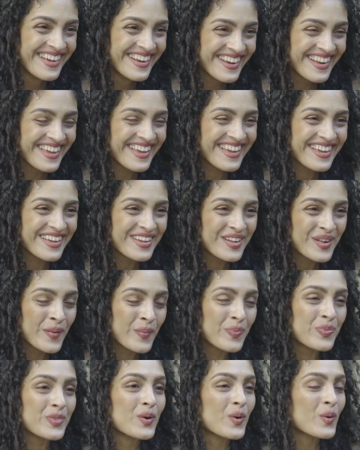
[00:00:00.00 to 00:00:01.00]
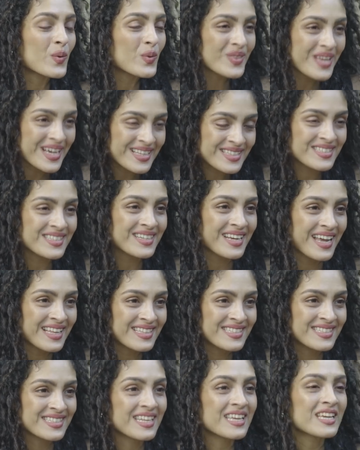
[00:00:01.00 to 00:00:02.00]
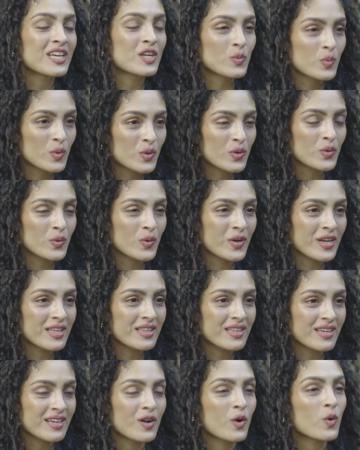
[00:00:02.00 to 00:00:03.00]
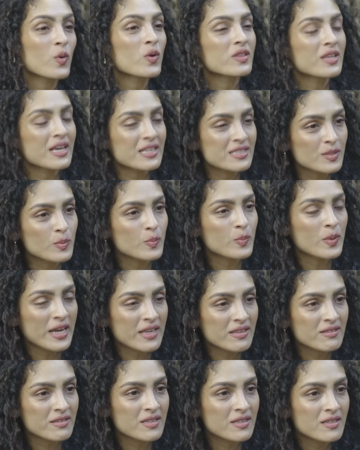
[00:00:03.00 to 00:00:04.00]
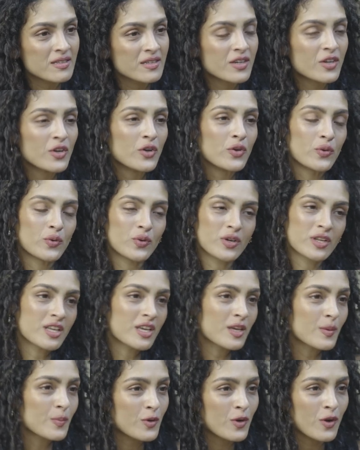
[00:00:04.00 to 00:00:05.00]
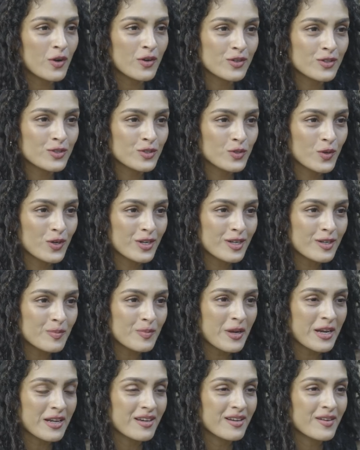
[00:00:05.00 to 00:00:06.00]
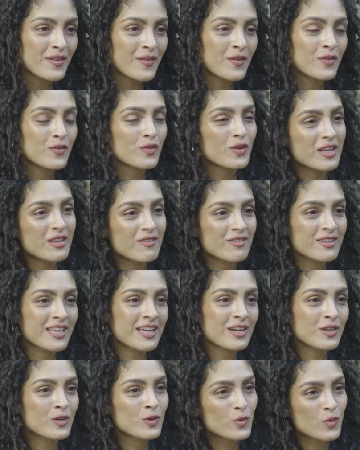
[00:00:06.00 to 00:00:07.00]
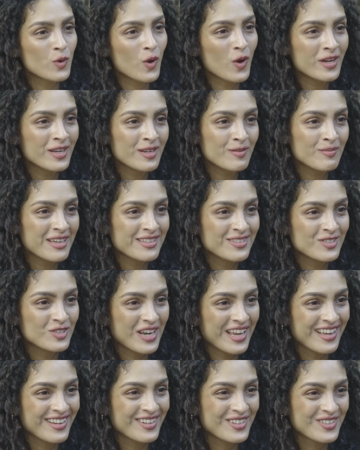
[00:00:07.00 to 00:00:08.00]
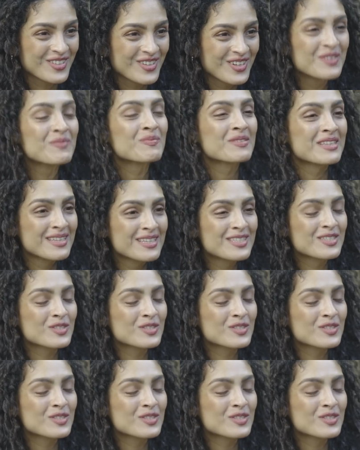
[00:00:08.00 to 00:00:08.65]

Like, oh, that's a rat snake. It won't do anything. Oh, that's a python. You can keep it on your shoulder, but if you leave it there too long, it might strangle you. Mm-hmm.